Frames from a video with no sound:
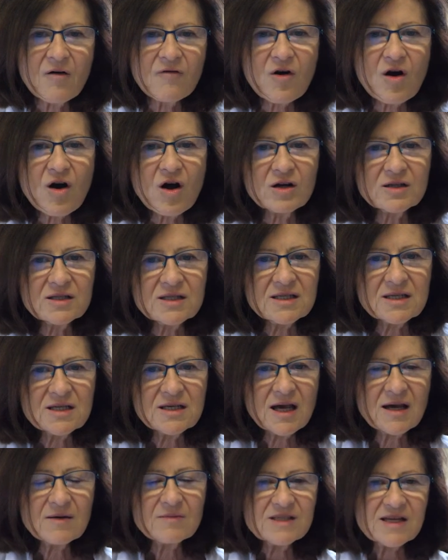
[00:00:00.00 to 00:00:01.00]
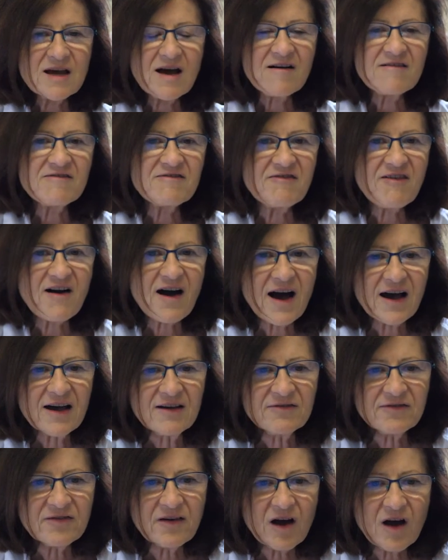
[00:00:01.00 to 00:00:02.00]
For
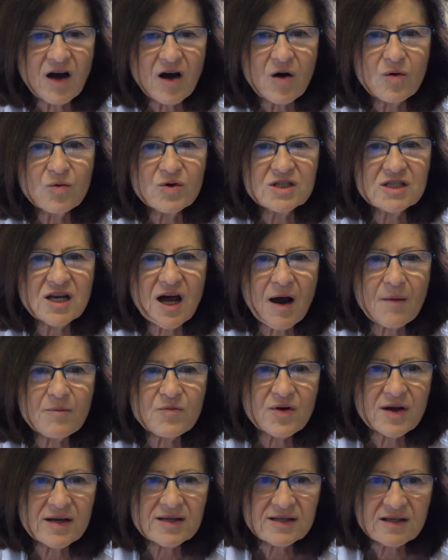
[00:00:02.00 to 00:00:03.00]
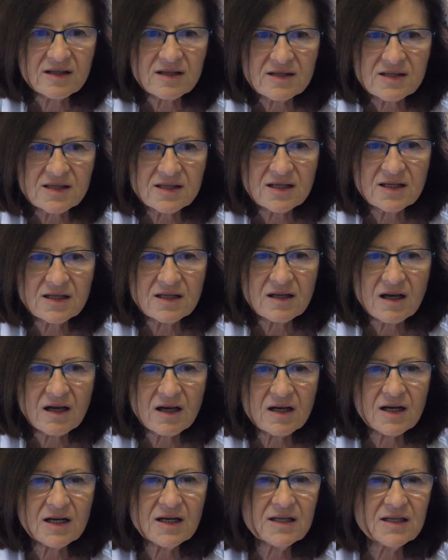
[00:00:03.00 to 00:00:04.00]
anti-MDR5, which are present
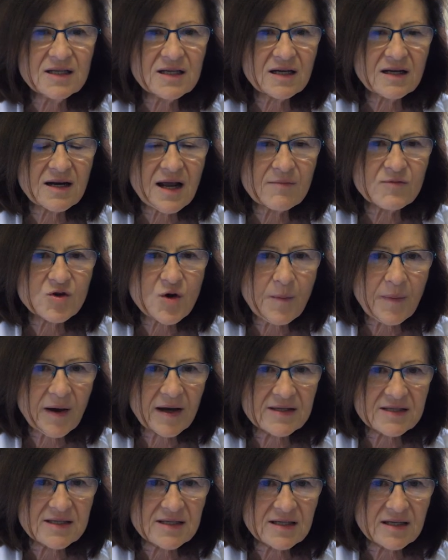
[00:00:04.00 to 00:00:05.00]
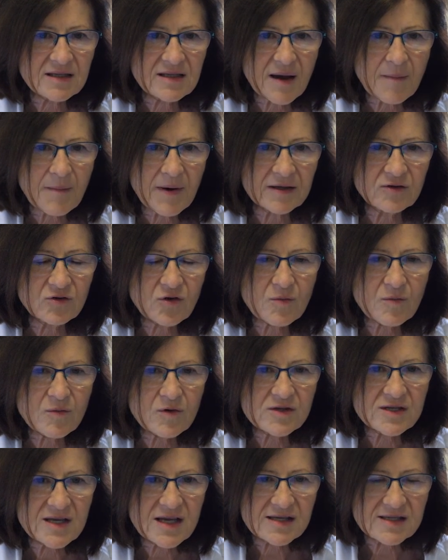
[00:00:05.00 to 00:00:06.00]
in clinical amyopathic
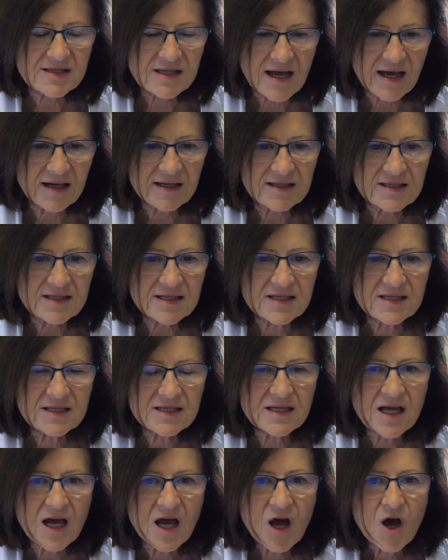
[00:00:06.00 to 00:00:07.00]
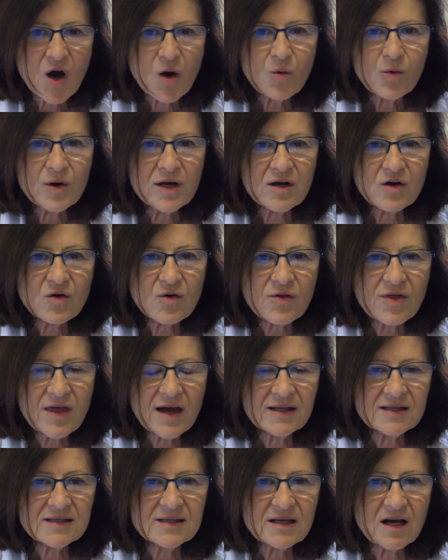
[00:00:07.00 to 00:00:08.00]
dermatomyositis, we know
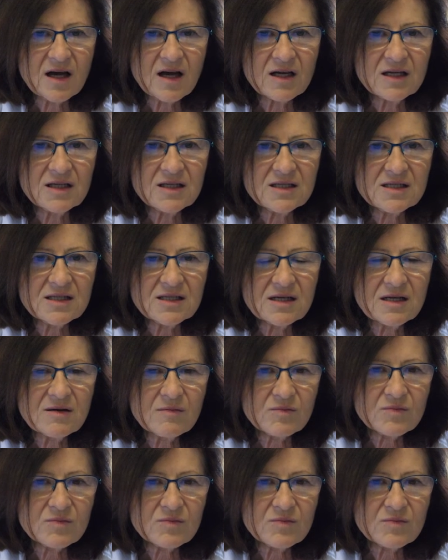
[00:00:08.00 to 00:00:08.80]
that it's